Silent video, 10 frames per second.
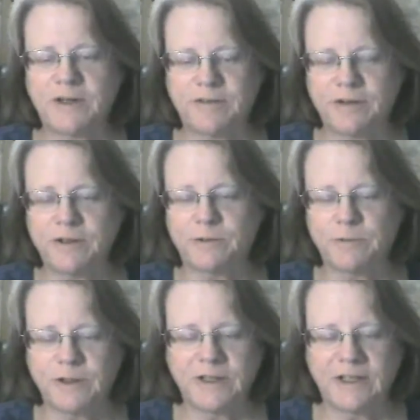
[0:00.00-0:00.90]
to feel
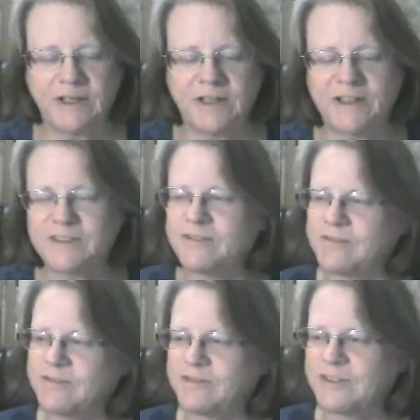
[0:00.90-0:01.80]
really
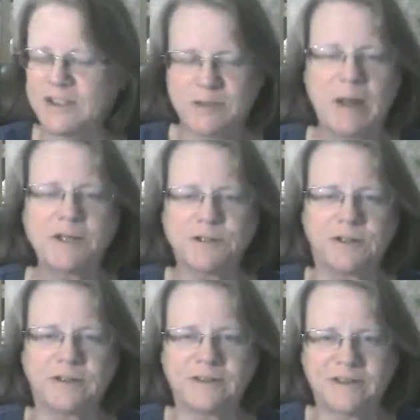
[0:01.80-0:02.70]

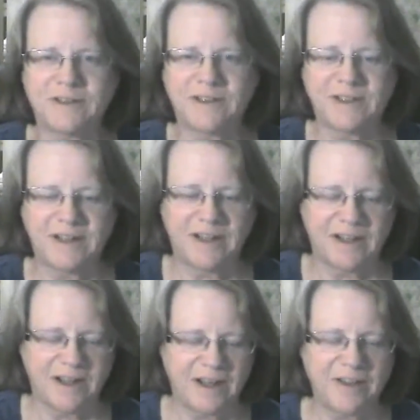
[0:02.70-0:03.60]
special
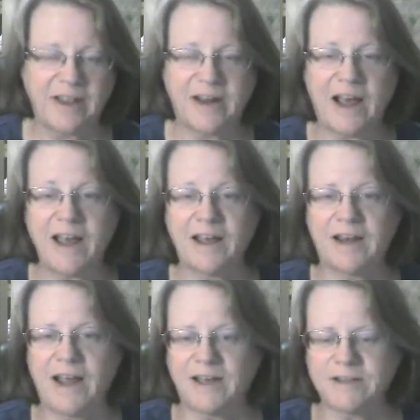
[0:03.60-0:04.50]
that I
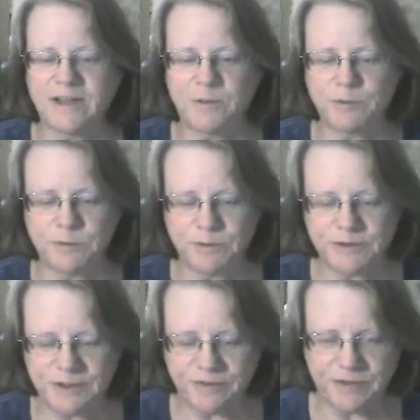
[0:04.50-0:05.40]
had asked them to
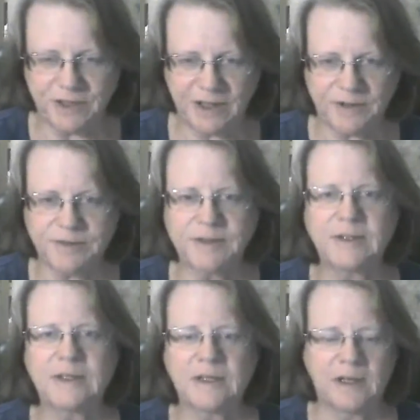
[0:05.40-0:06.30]
receive the gift.
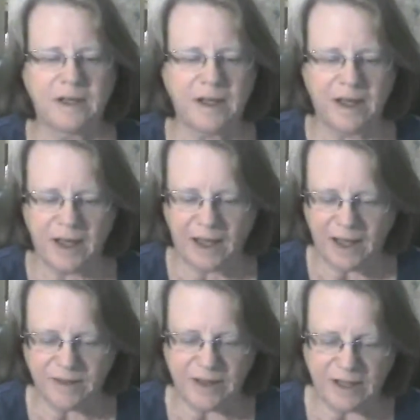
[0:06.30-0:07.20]

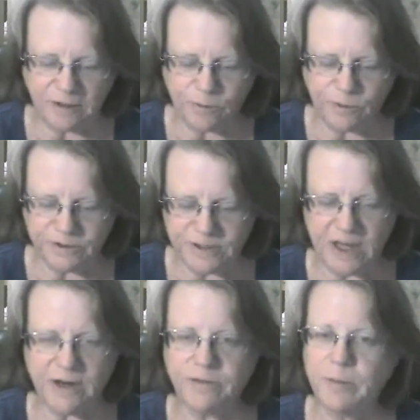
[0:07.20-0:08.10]
And then, of course,
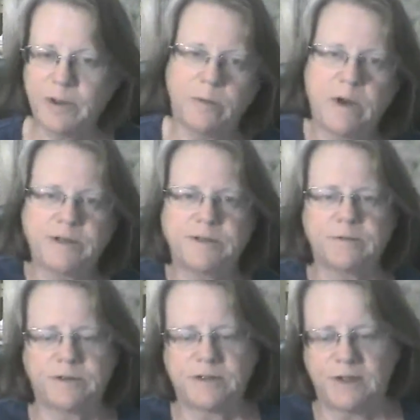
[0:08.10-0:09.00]
not everybody wants
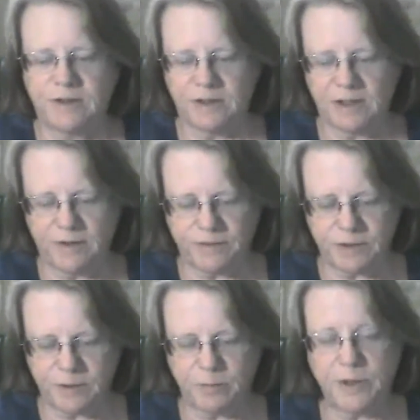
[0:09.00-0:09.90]
to receive the gift.
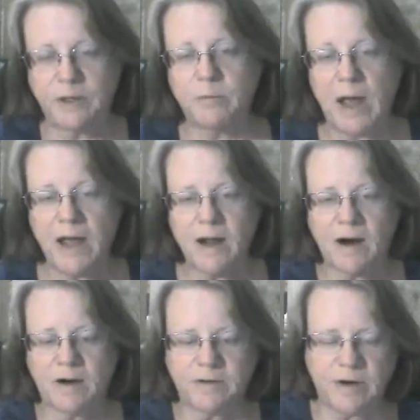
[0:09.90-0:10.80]
But in my
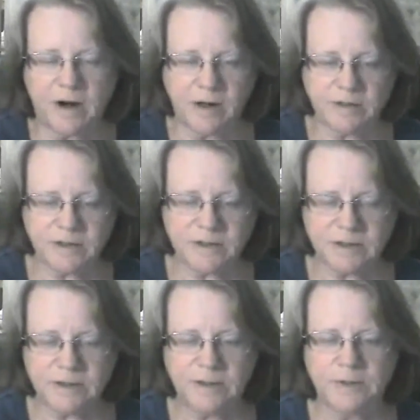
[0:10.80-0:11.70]
heart of hearts,
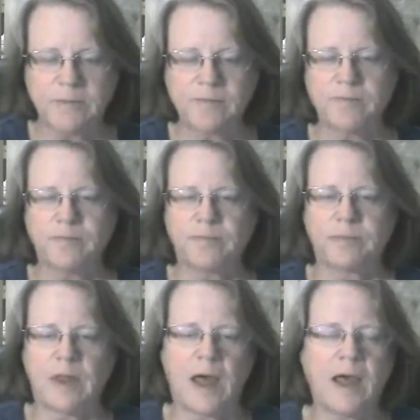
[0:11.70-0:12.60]

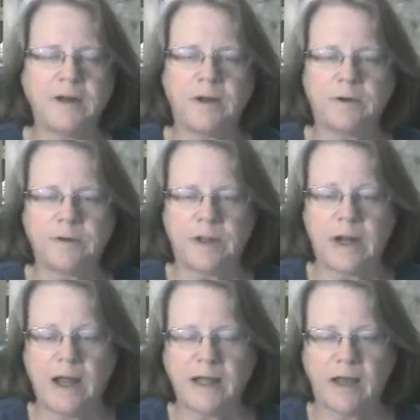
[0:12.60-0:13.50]
I know
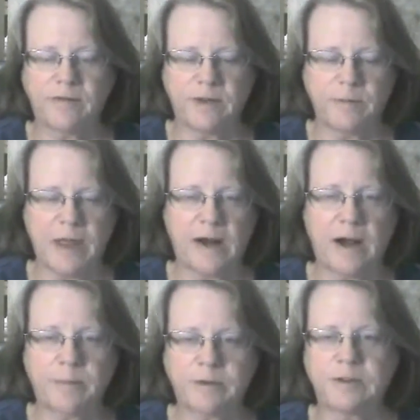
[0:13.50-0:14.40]
that I gave them that
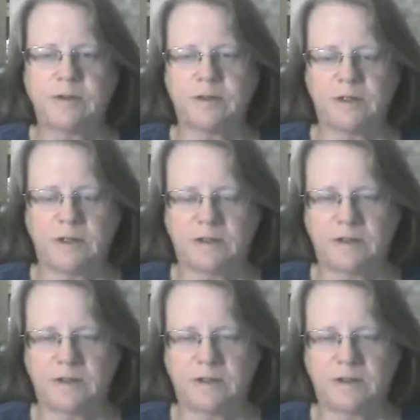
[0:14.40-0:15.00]
opportunity